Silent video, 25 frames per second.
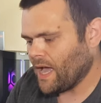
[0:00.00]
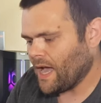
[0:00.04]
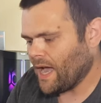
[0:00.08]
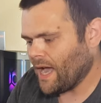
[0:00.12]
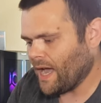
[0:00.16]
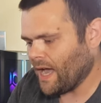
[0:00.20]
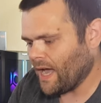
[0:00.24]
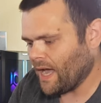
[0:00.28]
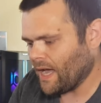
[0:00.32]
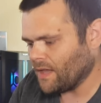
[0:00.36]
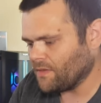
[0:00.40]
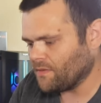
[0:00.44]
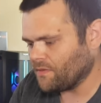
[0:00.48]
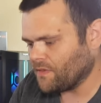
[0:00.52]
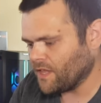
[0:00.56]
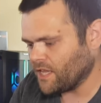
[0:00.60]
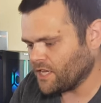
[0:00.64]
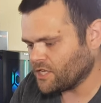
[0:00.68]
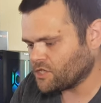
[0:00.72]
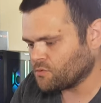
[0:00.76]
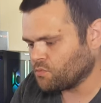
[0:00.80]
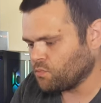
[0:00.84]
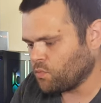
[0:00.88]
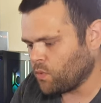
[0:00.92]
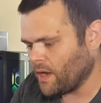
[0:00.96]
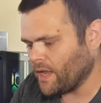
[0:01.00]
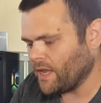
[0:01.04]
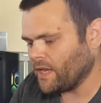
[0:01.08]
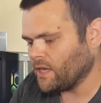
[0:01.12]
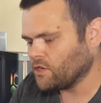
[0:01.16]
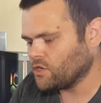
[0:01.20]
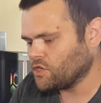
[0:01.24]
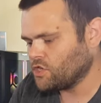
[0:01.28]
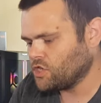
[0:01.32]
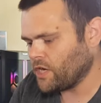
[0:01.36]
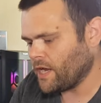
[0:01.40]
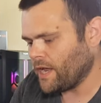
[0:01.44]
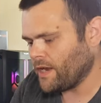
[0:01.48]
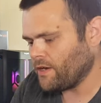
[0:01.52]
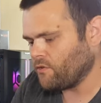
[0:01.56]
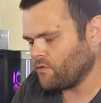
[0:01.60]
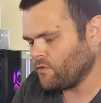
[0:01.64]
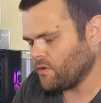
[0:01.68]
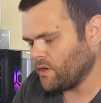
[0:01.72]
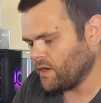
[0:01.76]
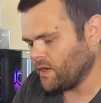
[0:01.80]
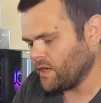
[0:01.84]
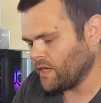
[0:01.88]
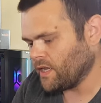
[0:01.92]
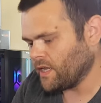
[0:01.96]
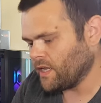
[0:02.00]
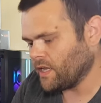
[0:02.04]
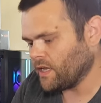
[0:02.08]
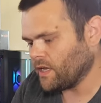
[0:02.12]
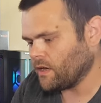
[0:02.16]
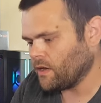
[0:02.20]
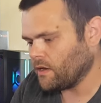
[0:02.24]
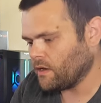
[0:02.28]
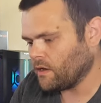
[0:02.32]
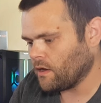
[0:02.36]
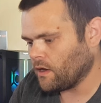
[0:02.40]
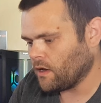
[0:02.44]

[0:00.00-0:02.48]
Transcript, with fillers: and this will generally